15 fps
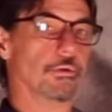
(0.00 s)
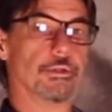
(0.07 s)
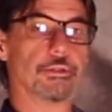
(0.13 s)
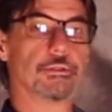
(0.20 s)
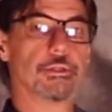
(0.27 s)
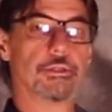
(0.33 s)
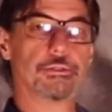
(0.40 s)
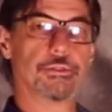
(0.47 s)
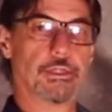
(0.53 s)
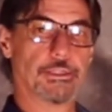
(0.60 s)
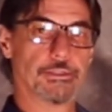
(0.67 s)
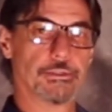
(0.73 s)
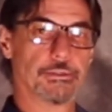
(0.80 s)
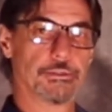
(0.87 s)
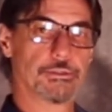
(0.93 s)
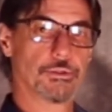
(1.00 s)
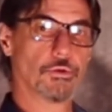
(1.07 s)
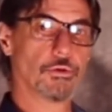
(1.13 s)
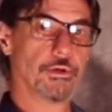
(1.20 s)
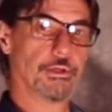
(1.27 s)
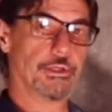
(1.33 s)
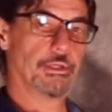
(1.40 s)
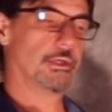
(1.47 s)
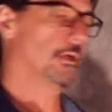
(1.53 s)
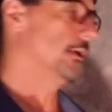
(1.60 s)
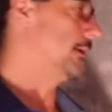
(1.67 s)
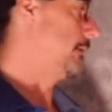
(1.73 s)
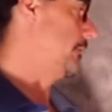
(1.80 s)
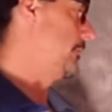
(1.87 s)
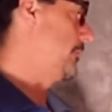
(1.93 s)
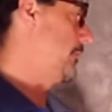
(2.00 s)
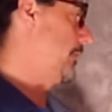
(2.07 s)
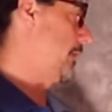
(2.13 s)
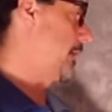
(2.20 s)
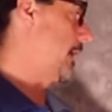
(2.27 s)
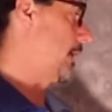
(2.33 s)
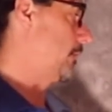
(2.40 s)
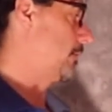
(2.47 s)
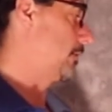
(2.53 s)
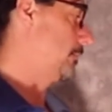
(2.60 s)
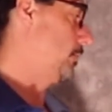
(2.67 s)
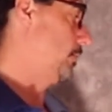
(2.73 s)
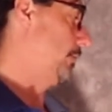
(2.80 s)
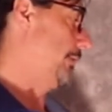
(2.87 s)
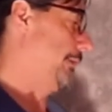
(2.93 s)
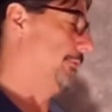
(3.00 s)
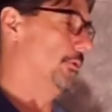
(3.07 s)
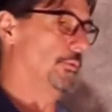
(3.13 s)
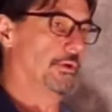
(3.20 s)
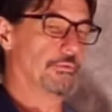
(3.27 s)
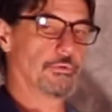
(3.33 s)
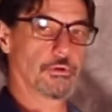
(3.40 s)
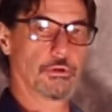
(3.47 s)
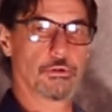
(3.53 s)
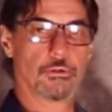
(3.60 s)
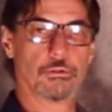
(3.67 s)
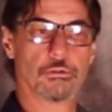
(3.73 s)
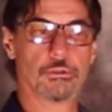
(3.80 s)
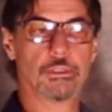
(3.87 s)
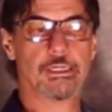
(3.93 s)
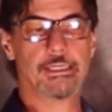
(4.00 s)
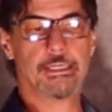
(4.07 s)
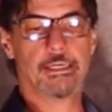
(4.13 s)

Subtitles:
with this ancient story of the cowherd boy and the weaver girl